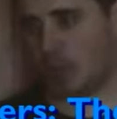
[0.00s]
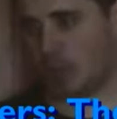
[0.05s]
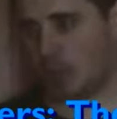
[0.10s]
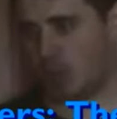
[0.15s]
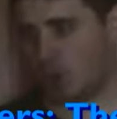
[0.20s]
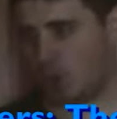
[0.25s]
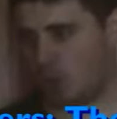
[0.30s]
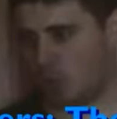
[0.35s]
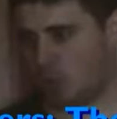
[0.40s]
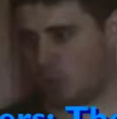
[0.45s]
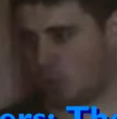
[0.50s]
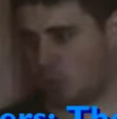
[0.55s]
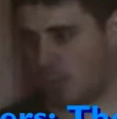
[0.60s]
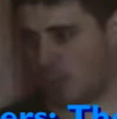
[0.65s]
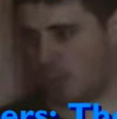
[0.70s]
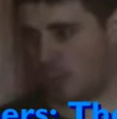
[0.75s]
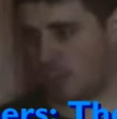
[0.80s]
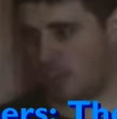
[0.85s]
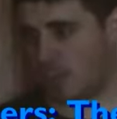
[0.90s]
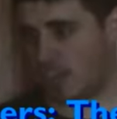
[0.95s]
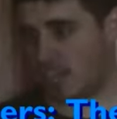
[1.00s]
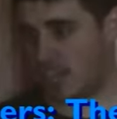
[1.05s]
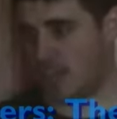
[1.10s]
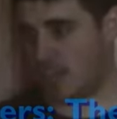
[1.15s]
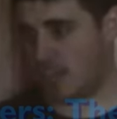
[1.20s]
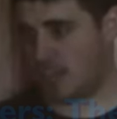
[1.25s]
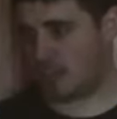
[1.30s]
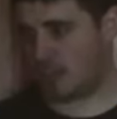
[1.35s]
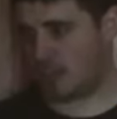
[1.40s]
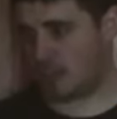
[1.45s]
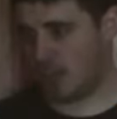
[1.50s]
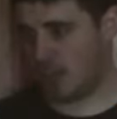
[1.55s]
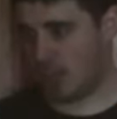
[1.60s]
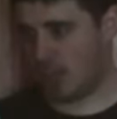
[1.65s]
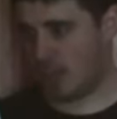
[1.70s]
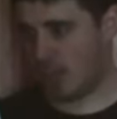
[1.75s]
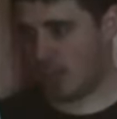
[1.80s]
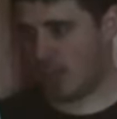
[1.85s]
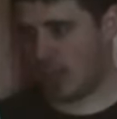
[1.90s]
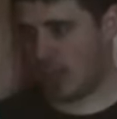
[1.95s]
But Hot Rod intervenes,
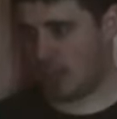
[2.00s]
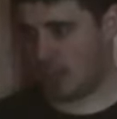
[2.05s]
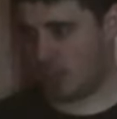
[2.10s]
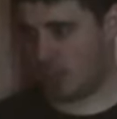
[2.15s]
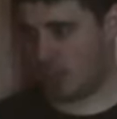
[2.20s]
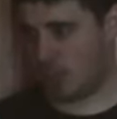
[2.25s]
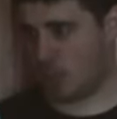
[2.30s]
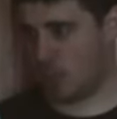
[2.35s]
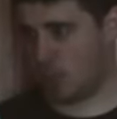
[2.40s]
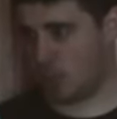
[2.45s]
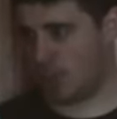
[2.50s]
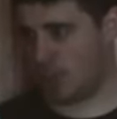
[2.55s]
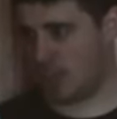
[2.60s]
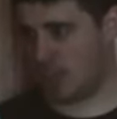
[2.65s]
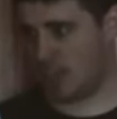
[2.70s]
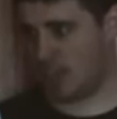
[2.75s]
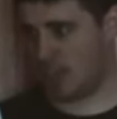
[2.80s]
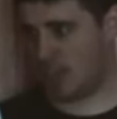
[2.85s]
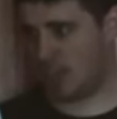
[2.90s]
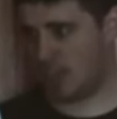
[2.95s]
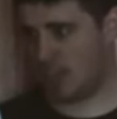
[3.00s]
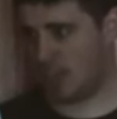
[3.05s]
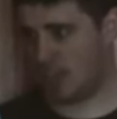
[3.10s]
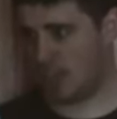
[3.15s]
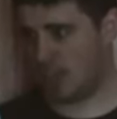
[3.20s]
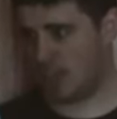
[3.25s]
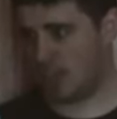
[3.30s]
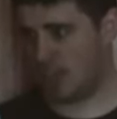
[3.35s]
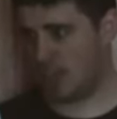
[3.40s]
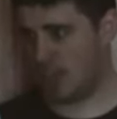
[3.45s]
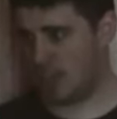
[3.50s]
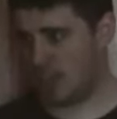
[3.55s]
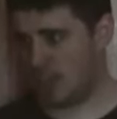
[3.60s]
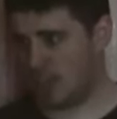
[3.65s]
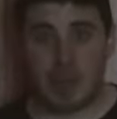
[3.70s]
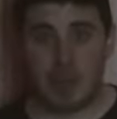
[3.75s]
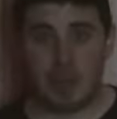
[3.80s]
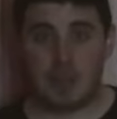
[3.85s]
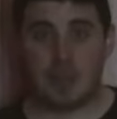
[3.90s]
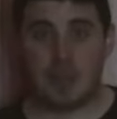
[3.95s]
and oh dear.
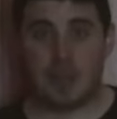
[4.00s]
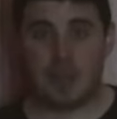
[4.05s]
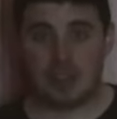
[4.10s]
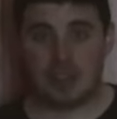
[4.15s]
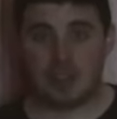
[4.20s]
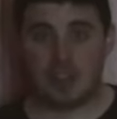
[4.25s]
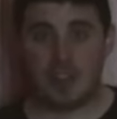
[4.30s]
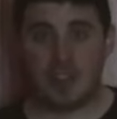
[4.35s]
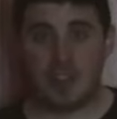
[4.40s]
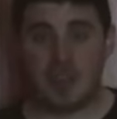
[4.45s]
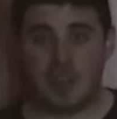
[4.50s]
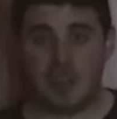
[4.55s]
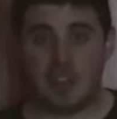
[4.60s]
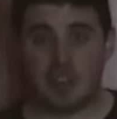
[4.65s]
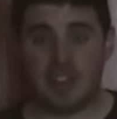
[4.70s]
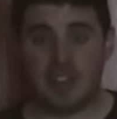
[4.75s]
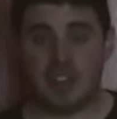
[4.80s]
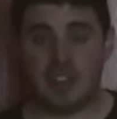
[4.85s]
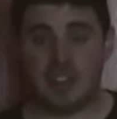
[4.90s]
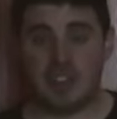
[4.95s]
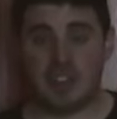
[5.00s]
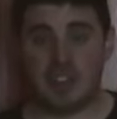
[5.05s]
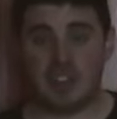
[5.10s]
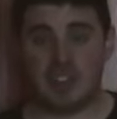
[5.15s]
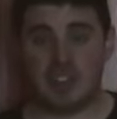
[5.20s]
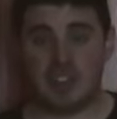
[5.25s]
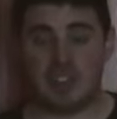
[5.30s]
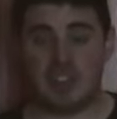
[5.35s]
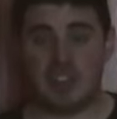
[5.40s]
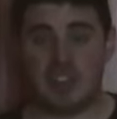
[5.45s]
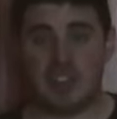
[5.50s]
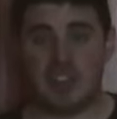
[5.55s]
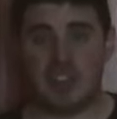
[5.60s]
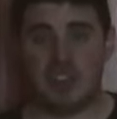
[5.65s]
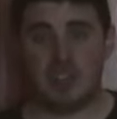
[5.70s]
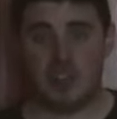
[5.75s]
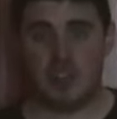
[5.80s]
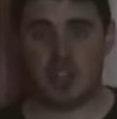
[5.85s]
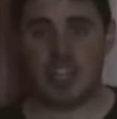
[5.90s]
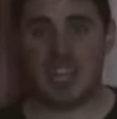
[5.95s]
My appraisal of the nostalgia,
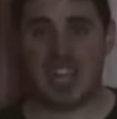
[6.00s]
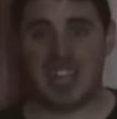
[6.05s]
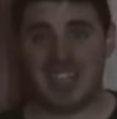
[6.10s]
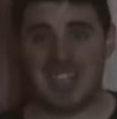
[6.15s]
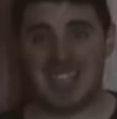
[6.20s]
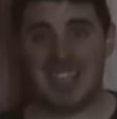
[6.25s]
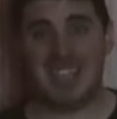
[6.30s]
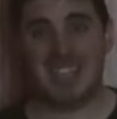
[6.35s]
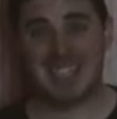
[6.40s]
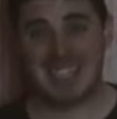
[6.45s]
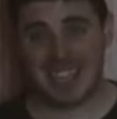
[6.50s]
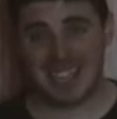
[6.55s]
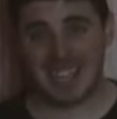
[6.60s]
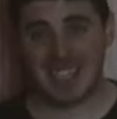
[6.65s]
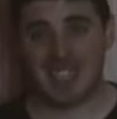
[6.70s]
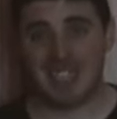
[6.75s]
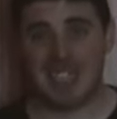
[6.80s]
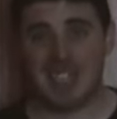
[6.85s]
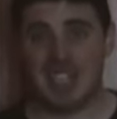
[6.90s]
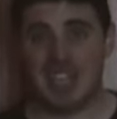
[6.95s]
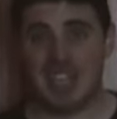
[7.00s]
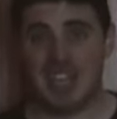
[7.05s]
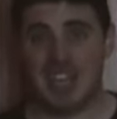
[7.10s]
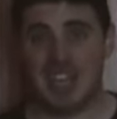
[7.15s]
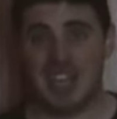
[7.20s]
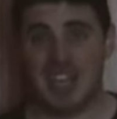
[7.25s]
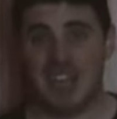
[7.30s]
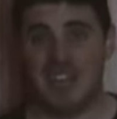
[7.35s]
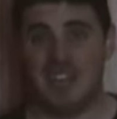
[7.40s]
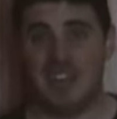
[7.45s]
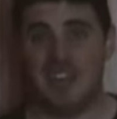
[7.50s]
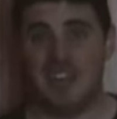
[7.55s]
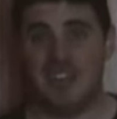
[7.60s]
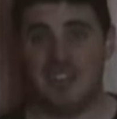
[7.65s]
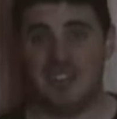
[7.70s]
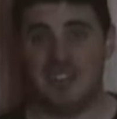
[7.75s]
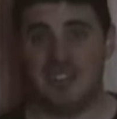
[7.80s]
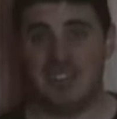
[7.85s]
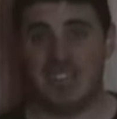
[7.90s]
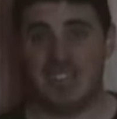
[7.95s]
nostalgia chicks
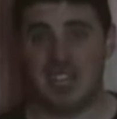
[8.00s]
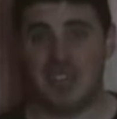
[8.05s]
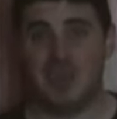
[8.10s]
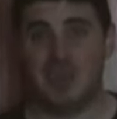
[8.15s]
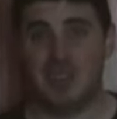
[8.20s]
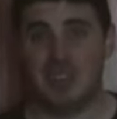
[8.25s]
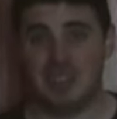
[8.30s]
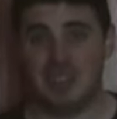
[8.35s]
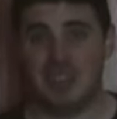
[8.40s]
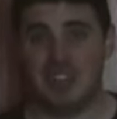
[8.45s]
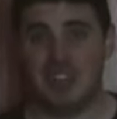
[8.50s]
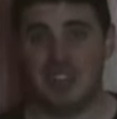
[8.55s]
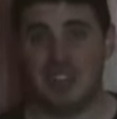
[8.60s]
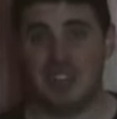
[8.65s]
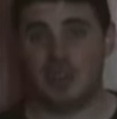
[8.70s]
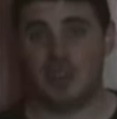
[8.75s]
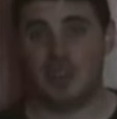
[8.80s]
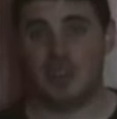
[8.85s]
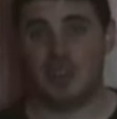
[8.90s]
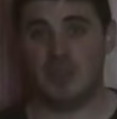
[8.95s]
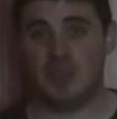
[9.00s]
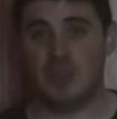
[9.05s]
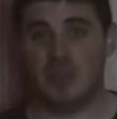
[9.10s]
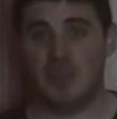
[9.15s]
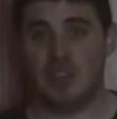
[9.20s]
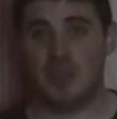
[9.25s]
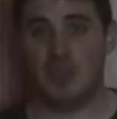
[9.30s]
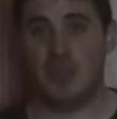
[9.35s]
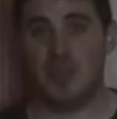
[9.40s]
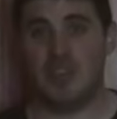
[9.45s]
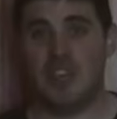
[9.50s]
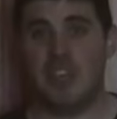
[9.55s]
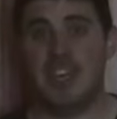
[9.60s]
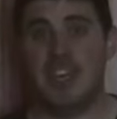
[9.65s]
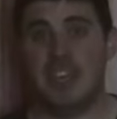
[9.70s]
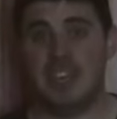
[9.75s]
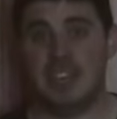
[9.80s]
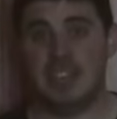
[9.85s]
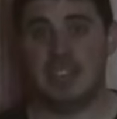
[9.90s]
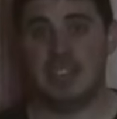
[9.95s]
video on Transformers the movie.
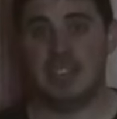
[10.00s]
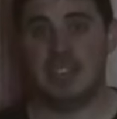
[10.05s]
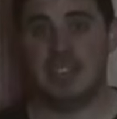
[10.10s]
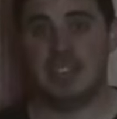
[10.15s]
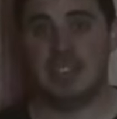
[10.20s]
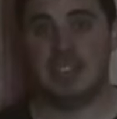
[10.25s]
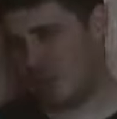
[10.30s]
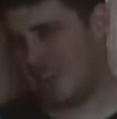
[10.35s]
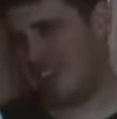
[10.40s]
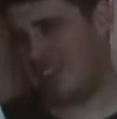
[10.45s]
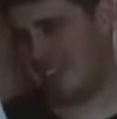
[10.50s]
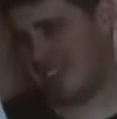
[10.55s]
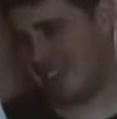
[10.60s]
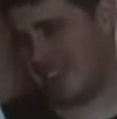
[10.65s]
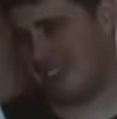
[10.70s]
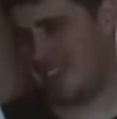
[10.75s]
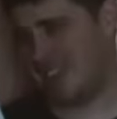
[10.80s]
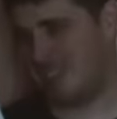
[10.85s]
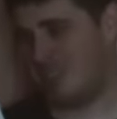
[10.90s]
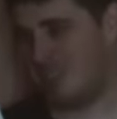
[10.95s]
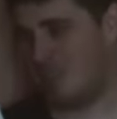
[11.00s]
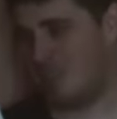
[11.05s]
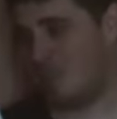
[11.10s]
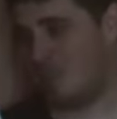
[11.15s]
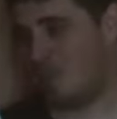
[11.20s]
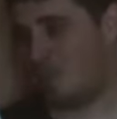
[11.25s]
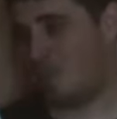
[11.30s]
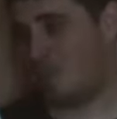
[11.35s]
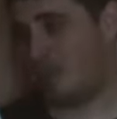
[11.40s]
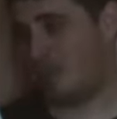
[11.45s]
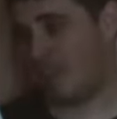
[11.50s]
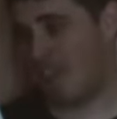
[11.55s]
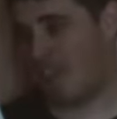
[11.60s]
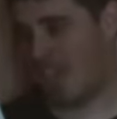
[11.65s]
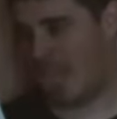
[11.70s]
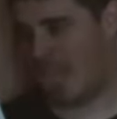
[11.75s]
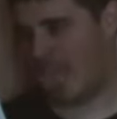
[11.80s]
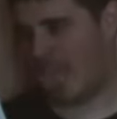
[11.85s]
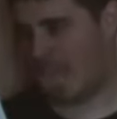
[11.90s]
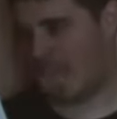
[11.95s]
With a tinge of Republic
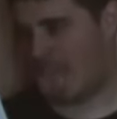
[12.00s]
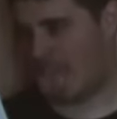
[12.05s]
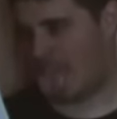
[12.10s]
Air.